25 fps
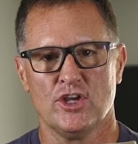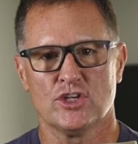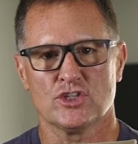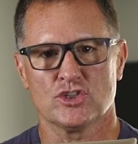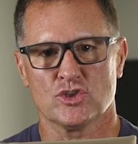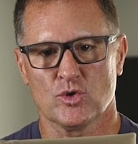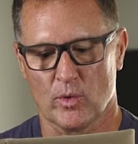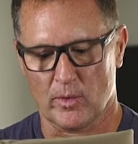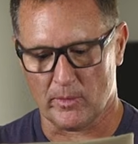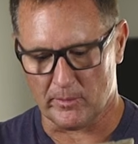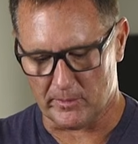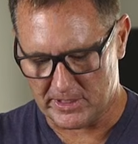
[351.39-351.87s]

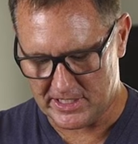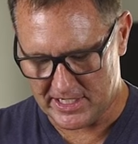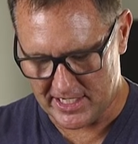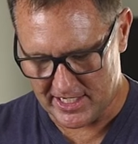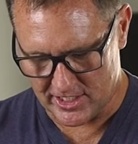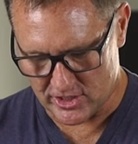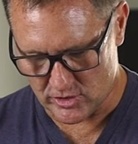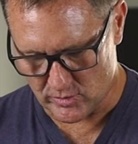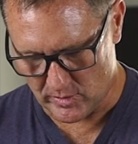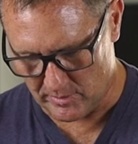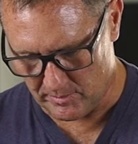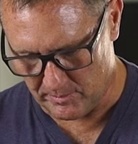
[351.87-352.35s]
So what we
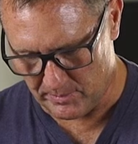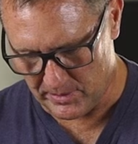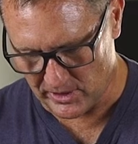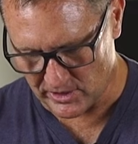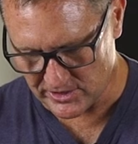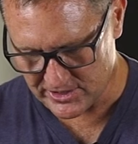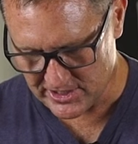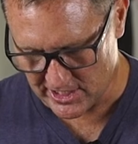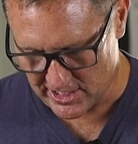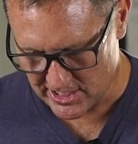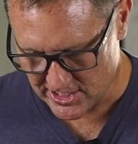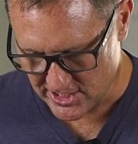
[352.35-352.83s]
did is we
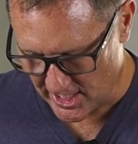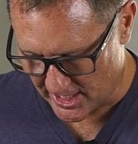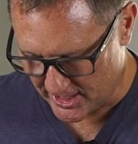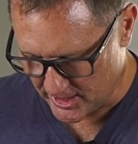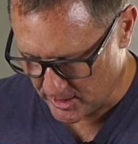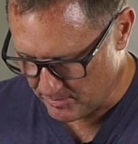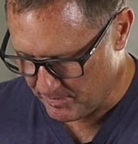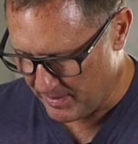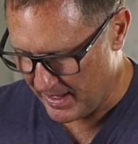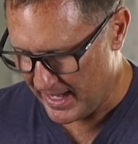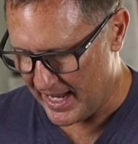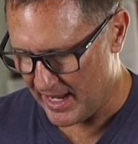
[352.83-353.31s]
built an
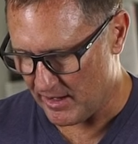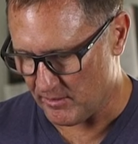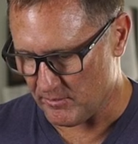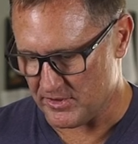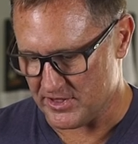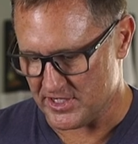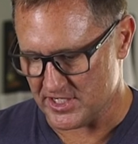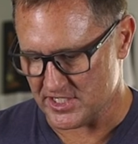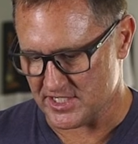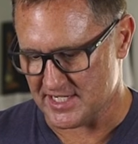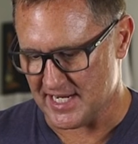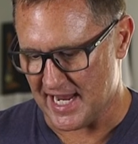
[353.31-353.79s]
entire pant
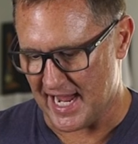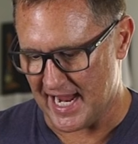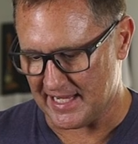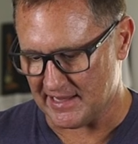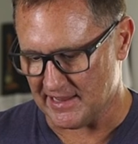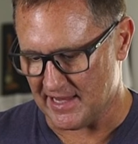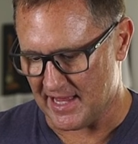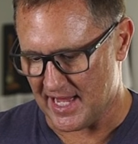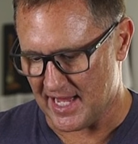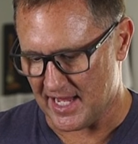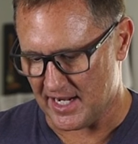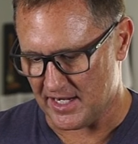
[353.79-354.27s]
with this
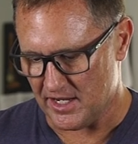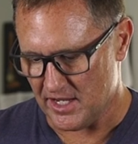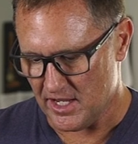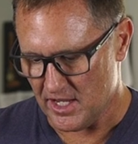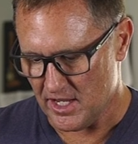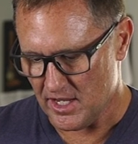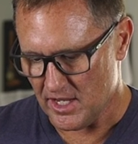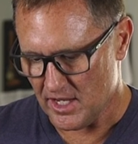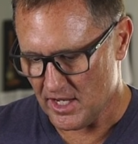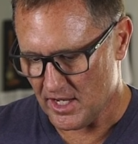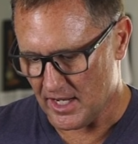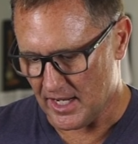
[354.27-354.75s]
nylon
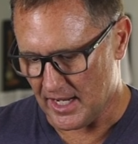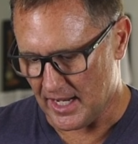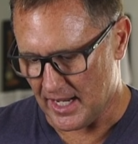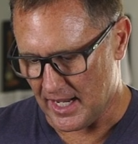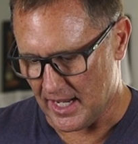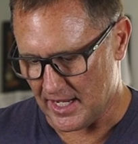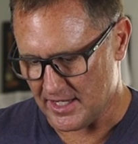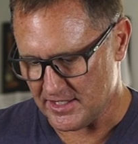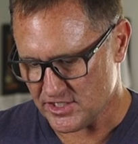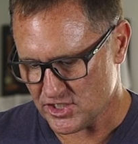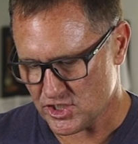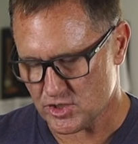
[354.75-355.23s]

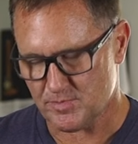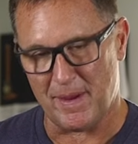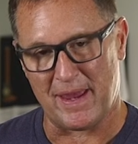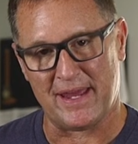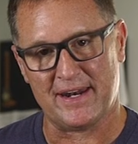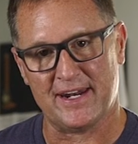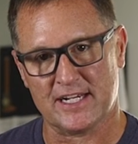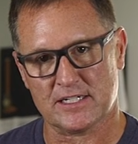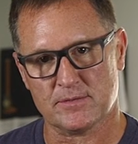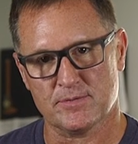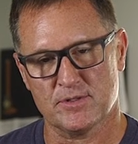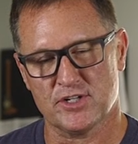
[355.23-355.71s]

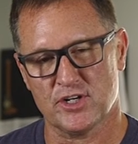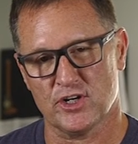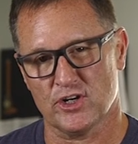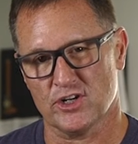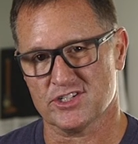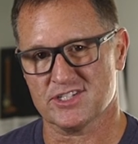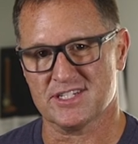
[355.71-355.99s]
spandex material.